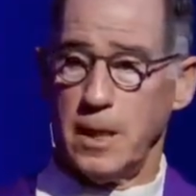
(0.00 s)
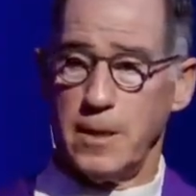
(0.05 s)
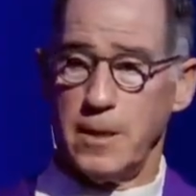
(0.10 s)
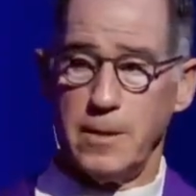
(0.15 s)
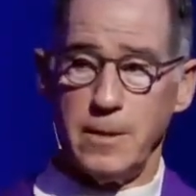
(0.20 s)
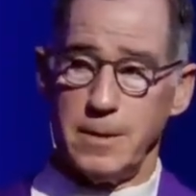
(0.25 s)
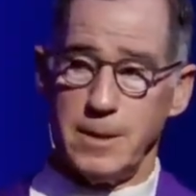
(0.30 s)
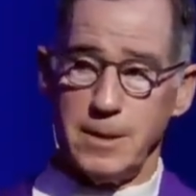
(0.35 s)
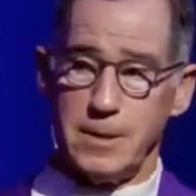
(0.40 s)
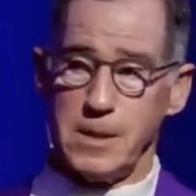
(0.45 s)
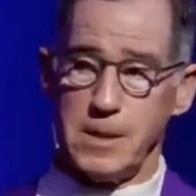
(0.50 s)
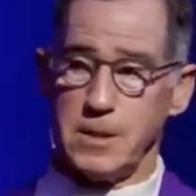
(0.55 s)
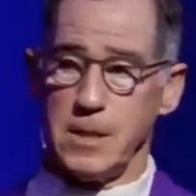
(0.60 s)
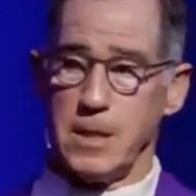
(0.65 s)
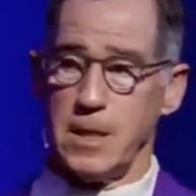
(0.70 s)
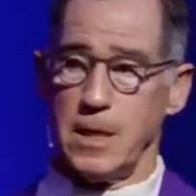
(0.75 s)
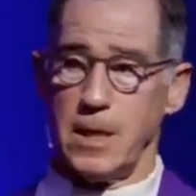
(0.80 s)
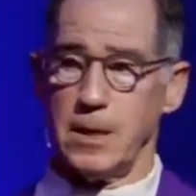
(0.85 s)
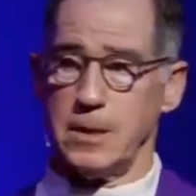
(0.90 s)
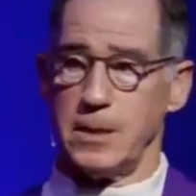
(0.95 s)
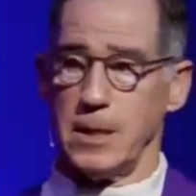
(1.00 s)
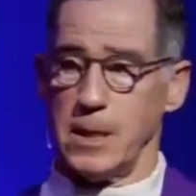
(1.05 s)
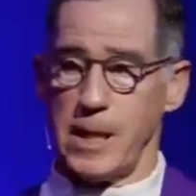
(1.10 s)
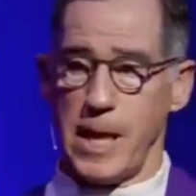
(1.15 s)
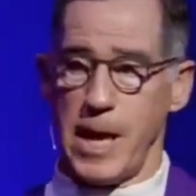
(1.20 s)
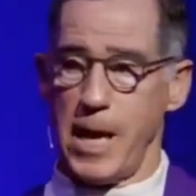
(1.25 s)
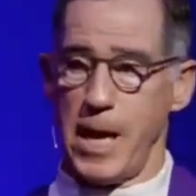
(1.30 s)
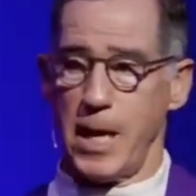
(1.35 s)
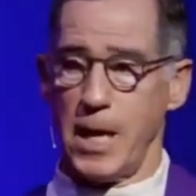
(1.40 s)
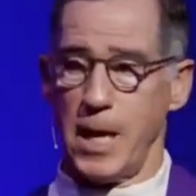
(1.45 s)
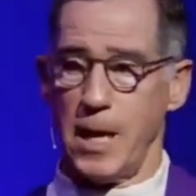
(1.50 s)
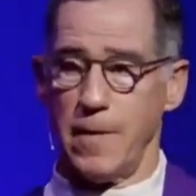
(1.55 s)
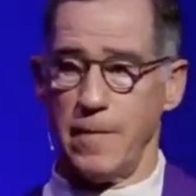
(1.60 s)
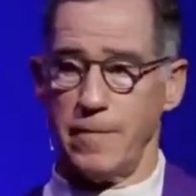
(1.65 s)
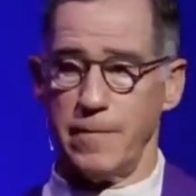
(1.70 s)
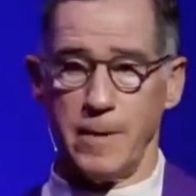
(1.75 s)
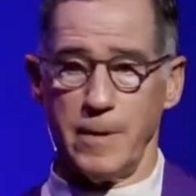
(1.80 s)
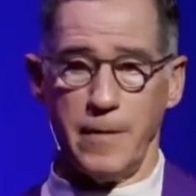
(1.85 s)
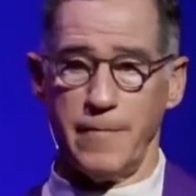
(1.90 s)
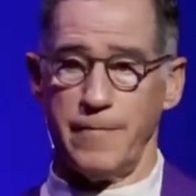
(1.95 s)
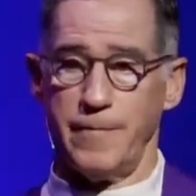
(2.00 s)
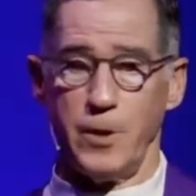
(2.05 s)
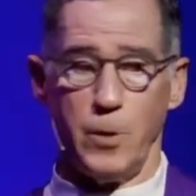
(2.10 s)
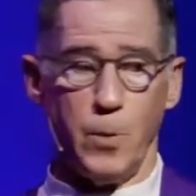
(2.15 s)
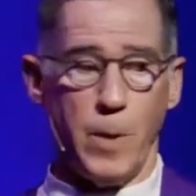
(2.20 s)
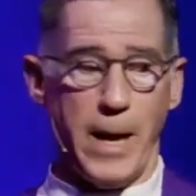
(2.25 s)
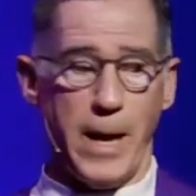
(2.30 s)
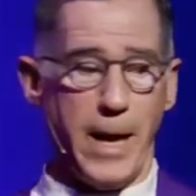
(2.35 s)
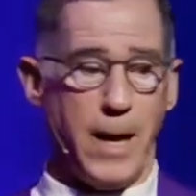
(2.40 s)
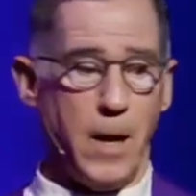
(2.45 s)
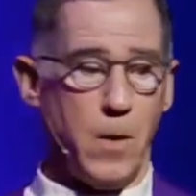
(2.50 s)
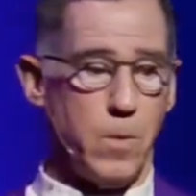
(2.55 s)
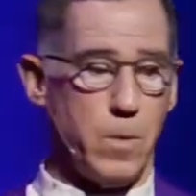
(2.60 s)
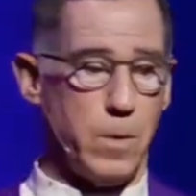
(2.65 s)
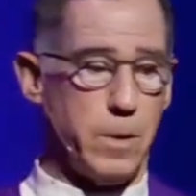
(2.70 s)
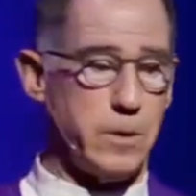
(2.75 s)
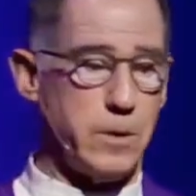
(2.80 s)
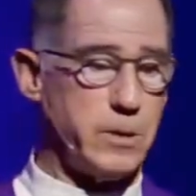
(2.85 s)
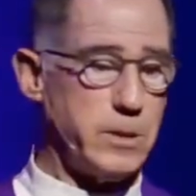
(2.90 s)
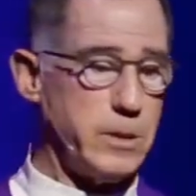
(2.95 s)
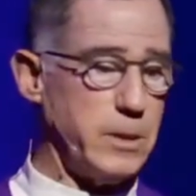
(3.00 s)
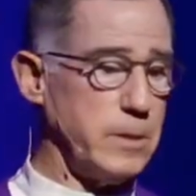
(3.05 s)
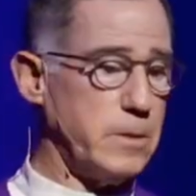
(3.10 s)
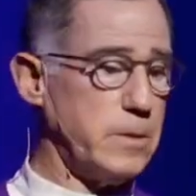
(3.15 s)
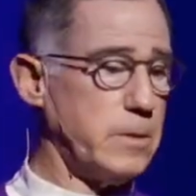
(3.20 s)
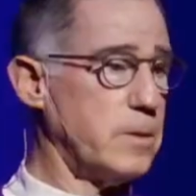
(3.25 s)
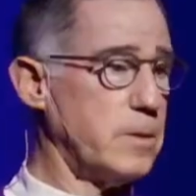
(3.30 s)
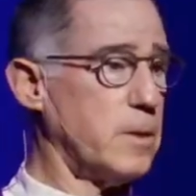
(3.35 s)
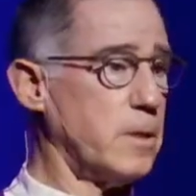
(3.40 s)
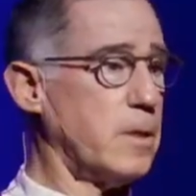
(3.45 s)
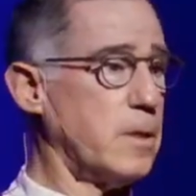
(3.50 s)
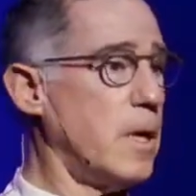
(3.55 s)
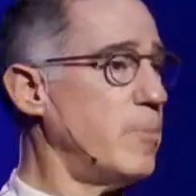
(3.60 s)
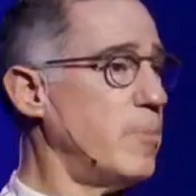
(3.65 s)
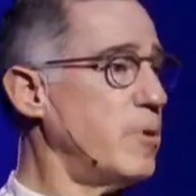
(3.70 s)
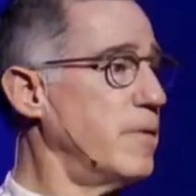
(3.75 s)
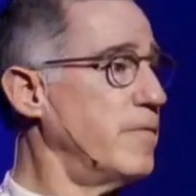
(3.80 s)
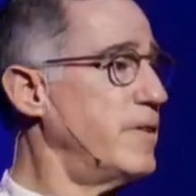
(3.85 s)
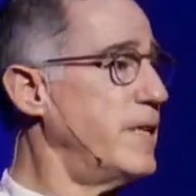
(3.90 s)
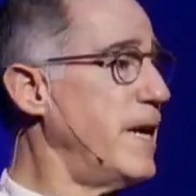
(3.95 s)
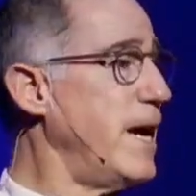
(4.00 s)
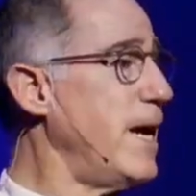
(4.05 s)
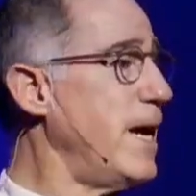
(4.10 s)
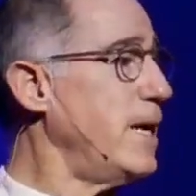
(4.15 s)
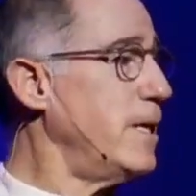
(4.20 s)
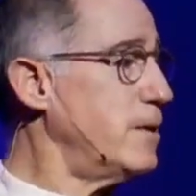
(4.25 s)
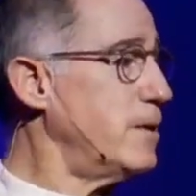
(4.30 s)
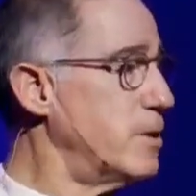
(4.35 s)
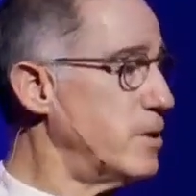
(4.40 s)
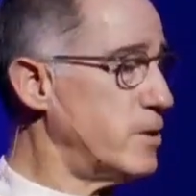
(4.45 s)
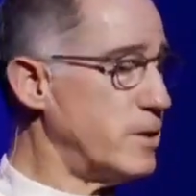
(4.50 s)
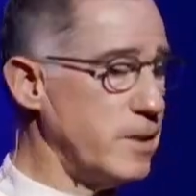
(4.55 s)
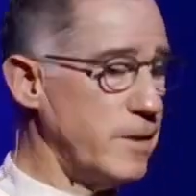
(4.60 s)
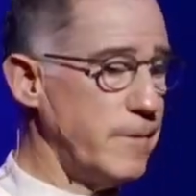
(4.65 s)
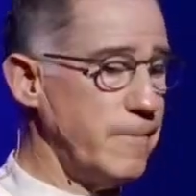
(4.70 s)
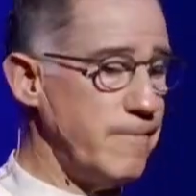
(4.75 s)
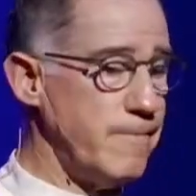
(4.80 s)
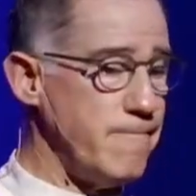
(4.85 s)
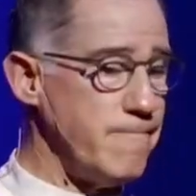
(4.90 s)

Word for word: And this isn't a delay of a few hours, it's a couple of days.